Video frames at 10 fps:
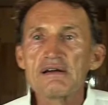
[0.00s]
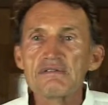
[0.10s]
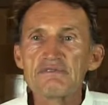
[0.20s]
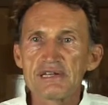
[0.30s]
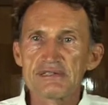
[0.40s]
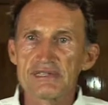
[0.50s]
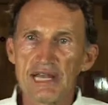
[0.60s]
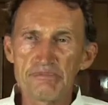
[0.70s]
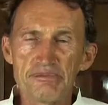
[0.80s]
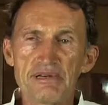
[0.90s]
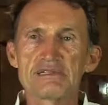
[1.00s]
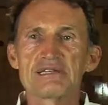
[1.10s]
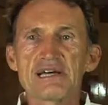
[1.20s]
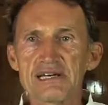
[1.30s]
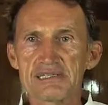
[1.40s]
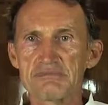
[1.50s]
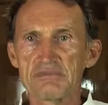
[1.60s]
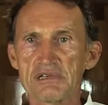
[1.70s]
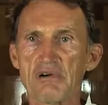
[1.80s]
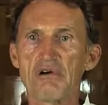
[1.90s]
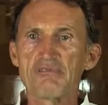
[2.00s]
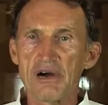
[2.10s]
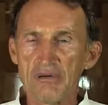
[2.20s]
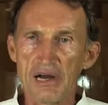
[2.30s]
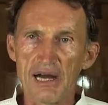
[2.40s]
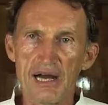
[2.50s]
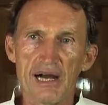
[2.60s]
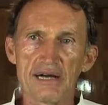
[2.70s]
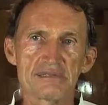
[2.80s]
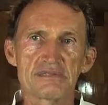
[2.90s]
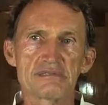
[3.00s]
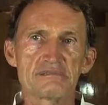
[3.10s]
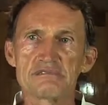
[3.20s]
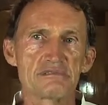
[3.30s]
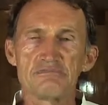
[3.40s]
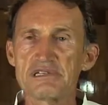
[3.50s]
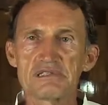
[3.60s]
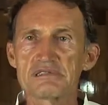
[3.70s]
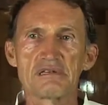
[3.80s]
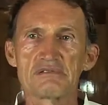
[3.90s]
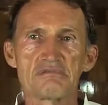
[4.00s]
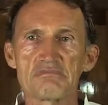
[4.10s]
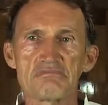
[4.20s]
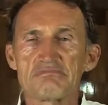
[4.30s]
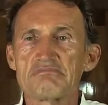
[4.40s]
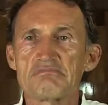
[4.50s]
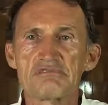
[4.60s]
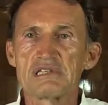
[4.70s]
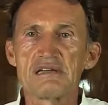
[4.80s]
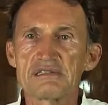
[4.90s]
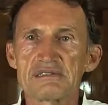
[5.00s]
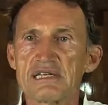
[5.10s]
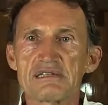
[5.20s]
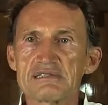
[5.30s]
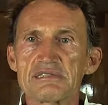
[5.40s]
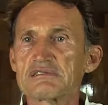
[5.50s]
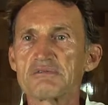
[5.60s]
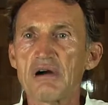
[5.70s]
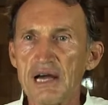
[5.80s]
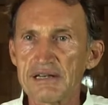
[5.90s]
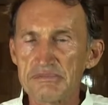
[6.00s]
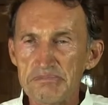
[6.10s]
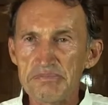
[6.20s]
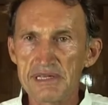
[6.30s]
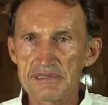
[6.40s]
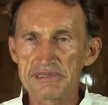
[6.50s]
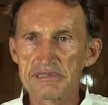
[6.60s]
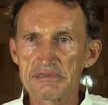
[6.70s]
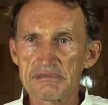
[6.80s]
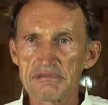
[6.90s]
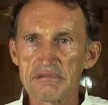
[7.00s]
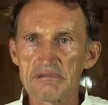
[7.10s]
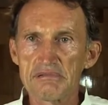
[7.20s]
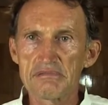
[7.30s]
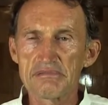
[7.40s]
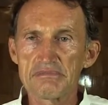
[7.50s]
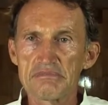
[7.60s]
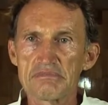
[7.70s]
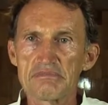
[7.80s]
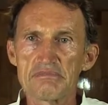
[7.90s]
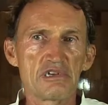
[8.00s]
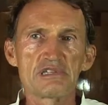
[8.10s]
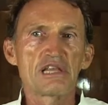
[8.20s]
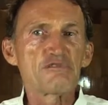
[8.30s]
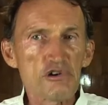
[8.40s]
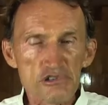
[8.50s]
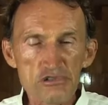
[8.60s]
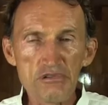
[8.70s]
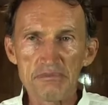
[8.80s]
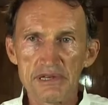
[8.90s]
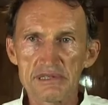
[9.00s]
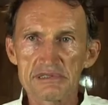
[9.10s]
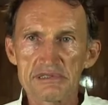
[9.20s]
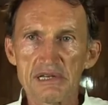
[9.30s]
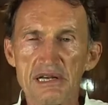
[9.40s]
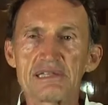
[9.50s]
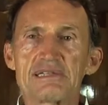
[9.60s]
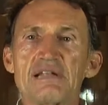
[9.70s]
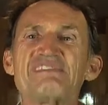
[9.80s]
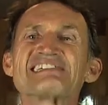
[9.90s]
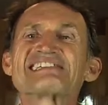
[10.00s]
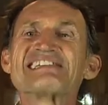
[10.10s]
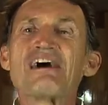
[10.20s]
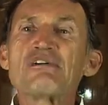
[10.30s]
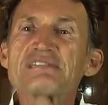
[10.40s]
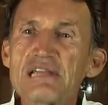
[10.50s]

We tap in the rhythm of our hearts. This means, say, 60 to 100 beats. And this for 2 minutes, and then we slow